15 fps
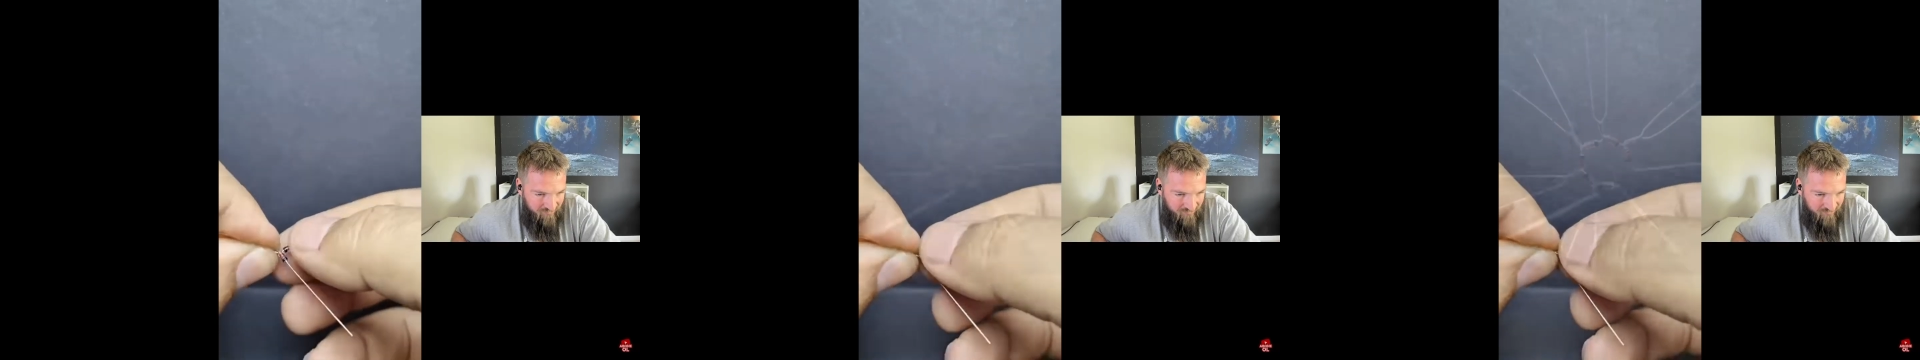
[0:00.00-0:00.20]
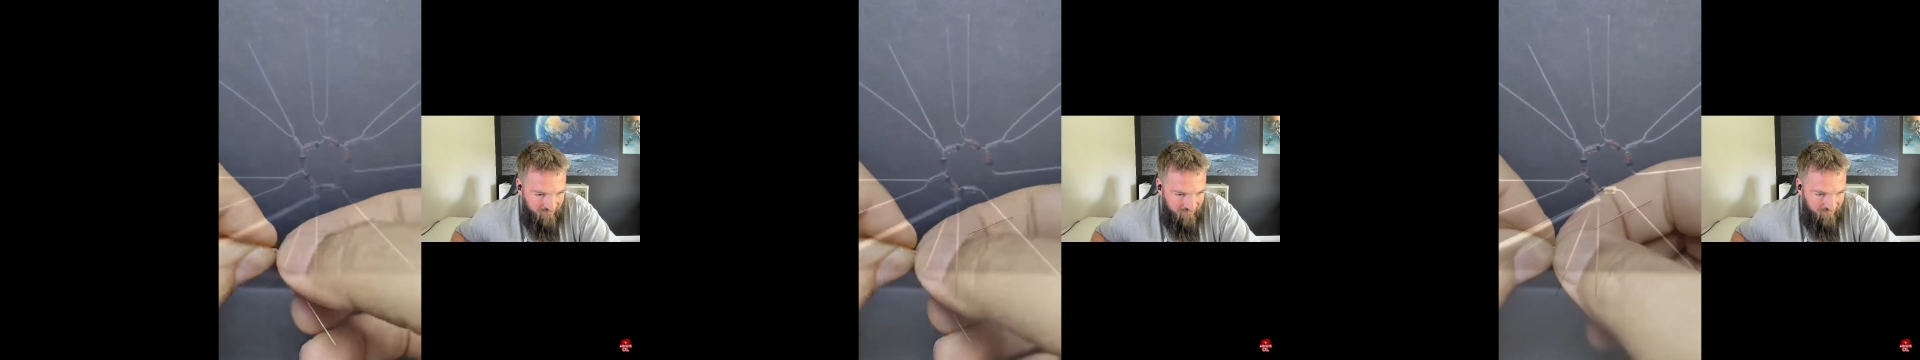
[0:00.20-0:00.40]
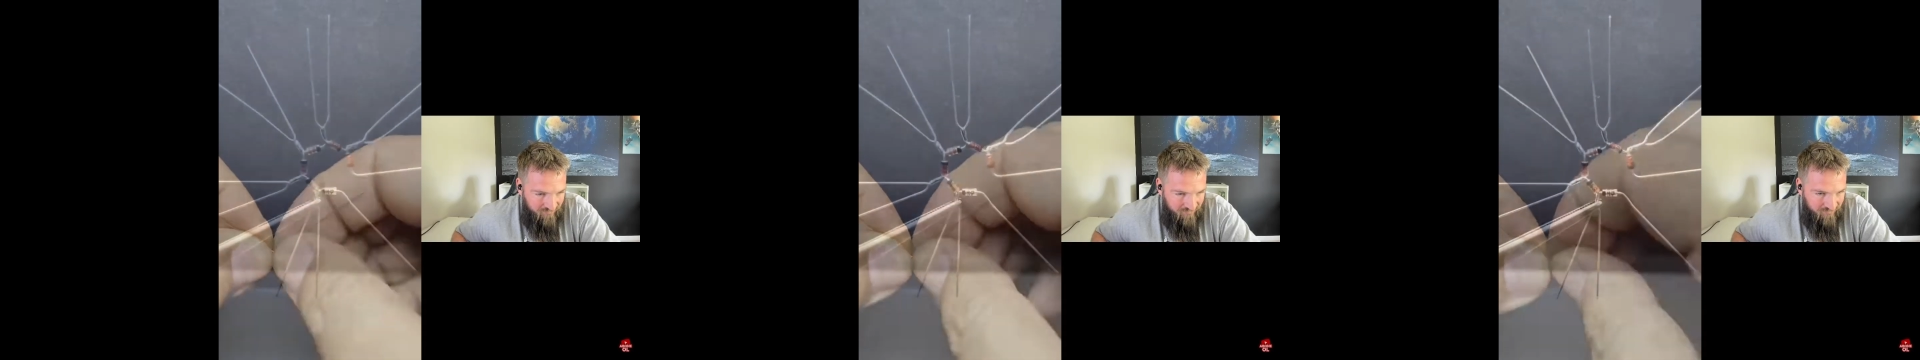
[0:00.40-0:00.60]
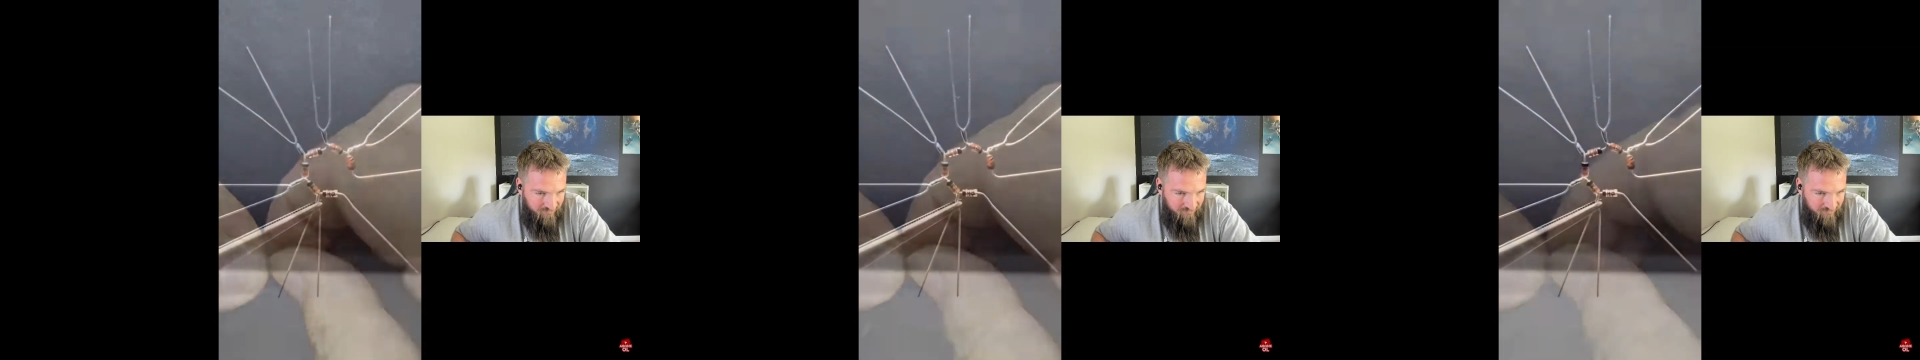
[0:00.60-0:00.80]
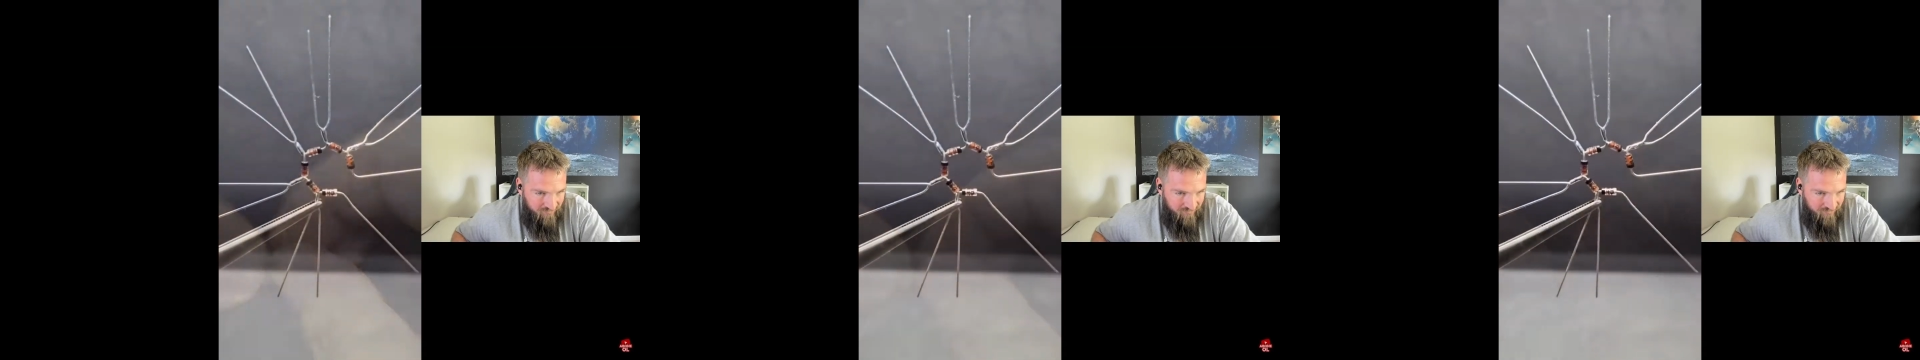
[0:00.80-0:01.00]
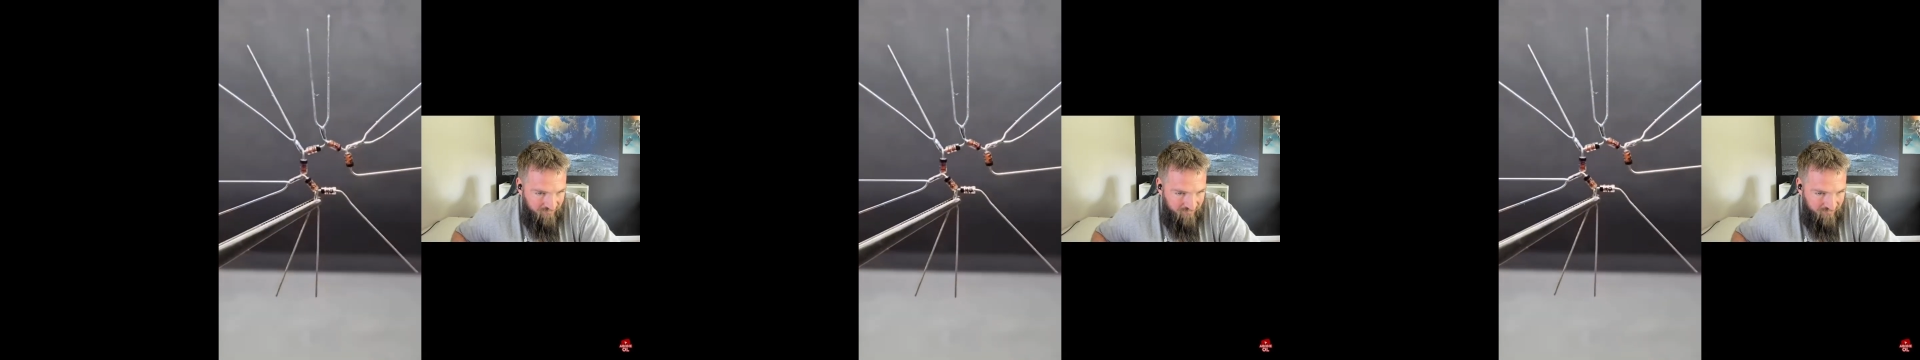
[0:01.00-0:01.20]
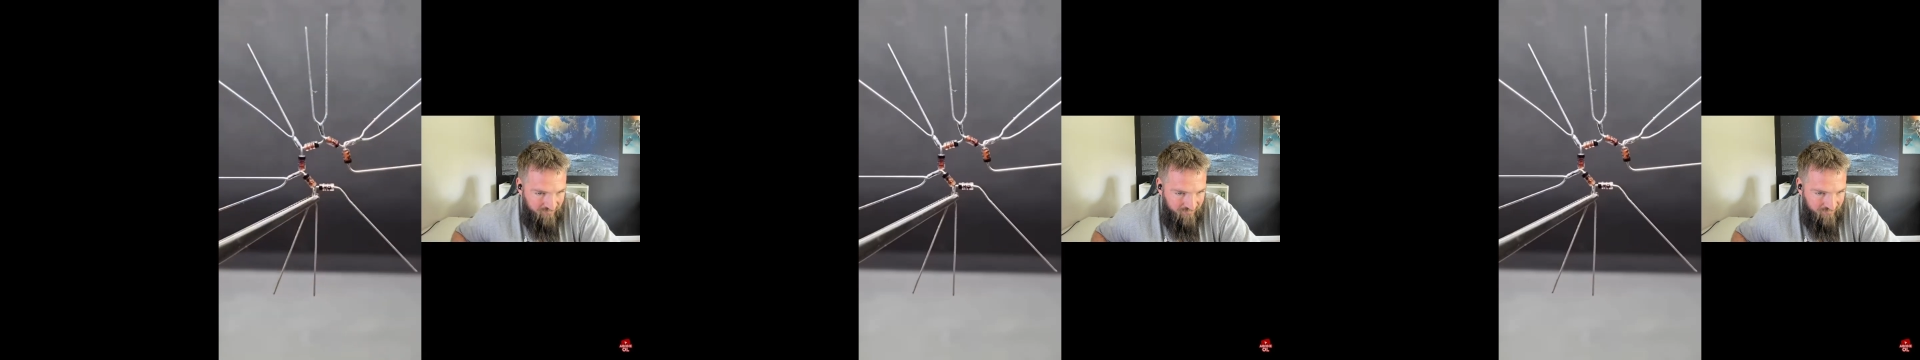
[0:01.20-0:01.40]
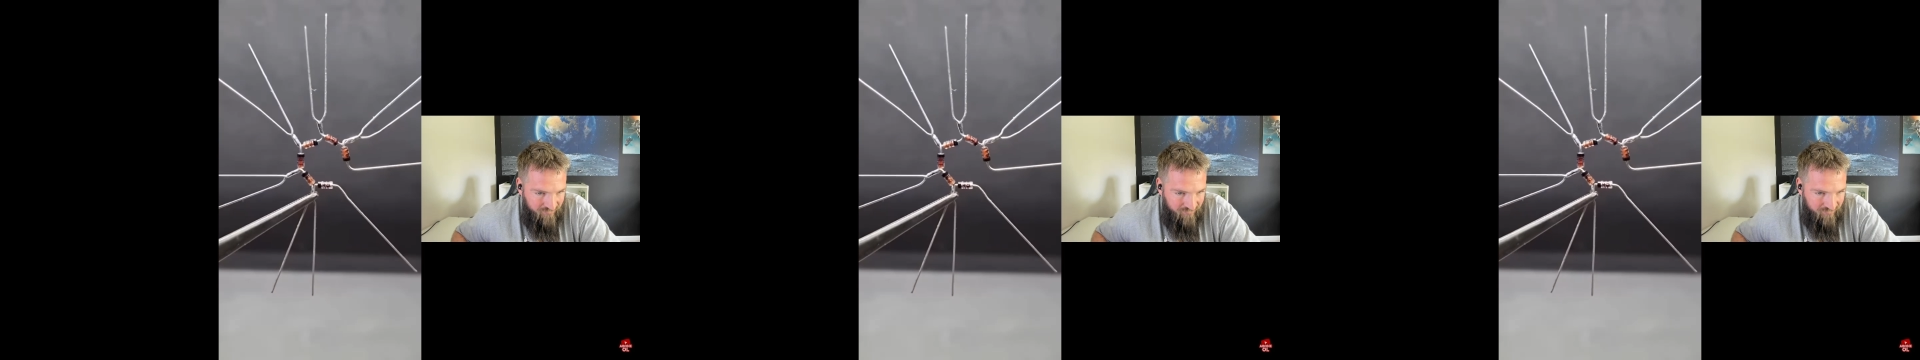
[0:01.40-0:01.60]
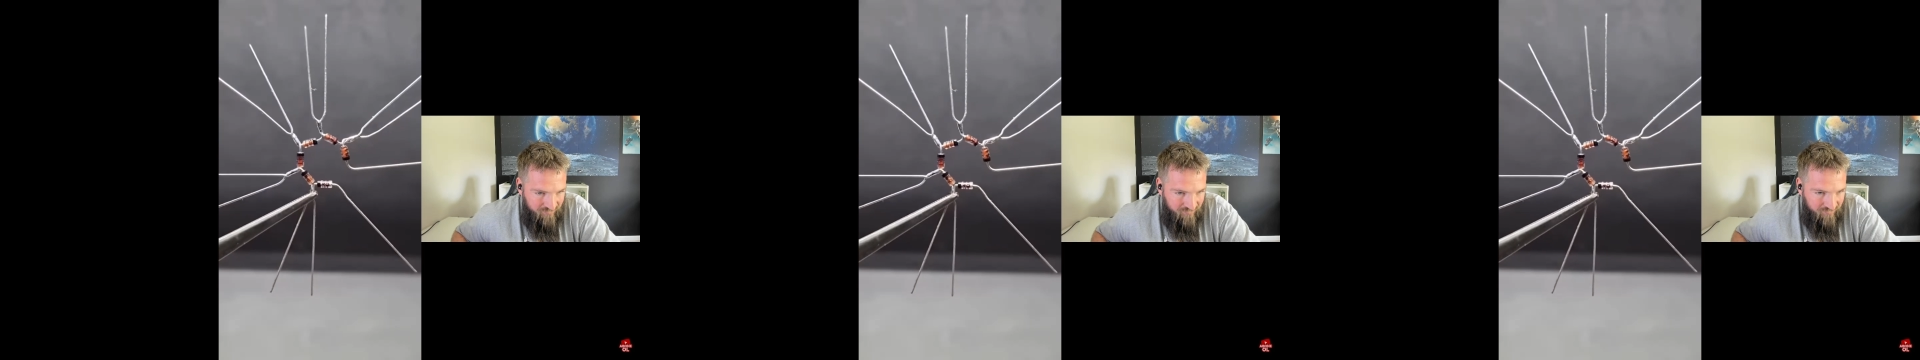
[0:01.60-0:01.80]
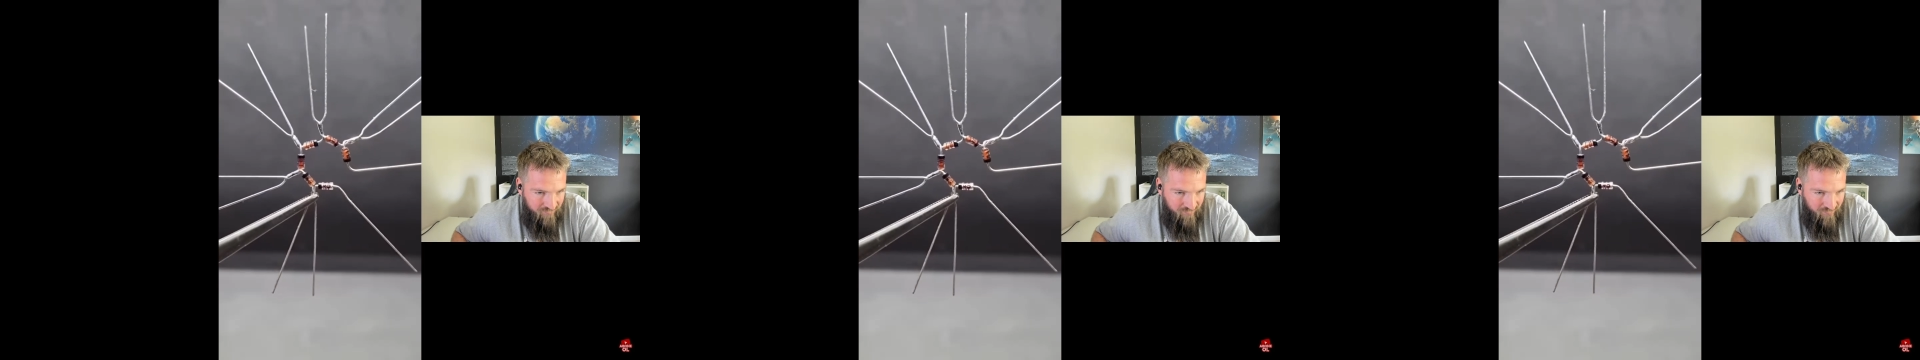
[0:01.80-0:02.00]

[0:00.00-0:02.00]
Nothing is said.